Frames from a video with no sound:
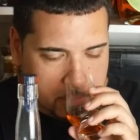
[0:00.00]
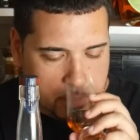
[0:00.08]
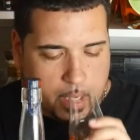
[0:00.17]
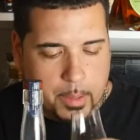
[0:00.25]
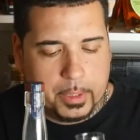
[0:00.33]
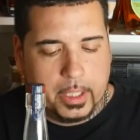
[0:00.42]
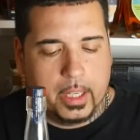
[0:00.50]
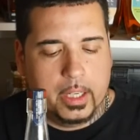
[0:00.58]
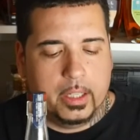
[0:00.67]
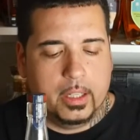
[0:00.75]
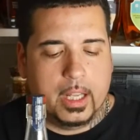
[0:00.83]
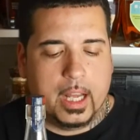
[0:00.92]
I'm
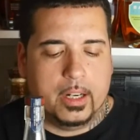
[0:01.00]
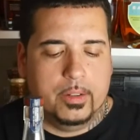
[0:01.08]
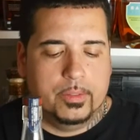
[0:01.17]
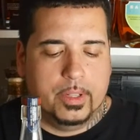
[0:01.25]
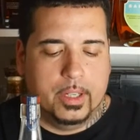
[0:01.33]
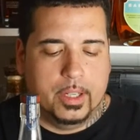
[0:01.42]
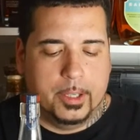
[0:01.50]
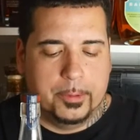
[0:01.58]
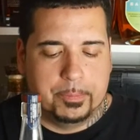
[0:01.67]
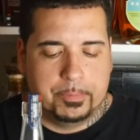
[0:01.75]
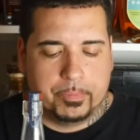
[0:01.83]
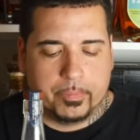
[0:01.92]
getting a lot of
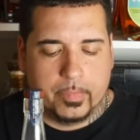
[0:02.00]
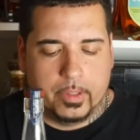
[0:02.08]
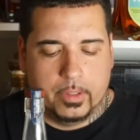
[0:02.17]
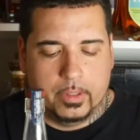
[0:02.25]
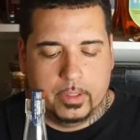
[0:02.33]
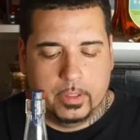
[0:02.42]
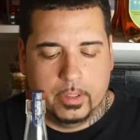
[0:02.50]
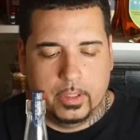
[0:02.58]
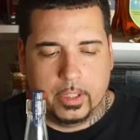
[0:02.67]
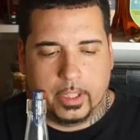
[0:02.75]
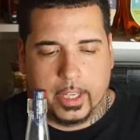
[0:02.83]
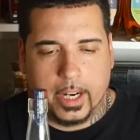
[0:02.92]

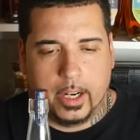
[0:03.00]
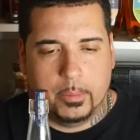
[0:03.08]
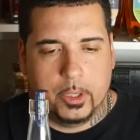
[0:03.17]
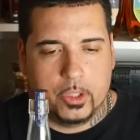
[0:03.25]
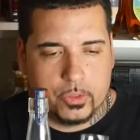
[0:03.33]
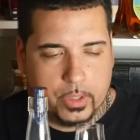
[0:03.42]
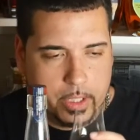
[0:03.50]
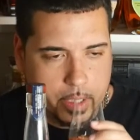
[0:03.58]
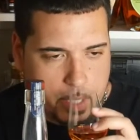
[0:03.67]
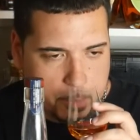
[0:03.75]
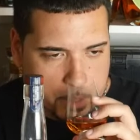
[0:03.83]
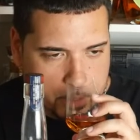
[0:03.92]
the caramel's really
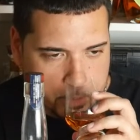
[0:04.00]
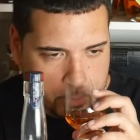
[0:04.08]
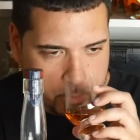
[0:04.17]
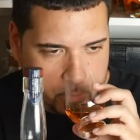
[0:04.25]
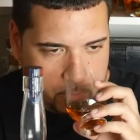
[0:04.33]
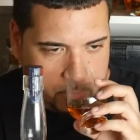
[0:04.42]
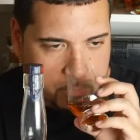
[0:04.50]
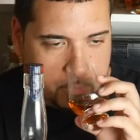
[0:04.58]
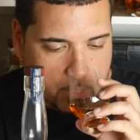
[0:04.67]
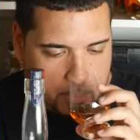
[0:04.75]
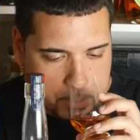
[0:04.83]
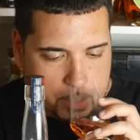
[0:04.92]
coming through.
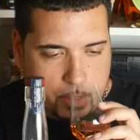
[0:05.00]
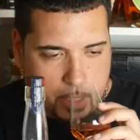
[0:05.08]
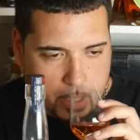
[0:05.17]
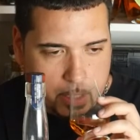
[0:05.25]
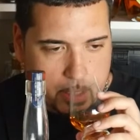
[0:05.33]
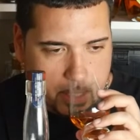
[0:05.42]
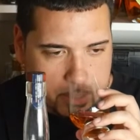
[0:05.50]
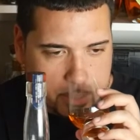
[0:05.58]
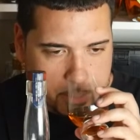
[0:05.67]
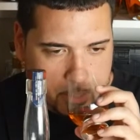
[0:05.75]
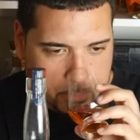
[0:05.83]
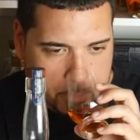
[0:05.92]
I'm still getting that
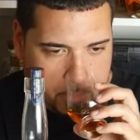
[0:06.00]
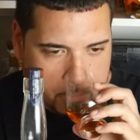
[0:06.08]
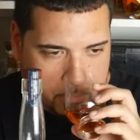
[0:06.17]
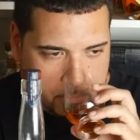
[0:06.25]
cinnamon.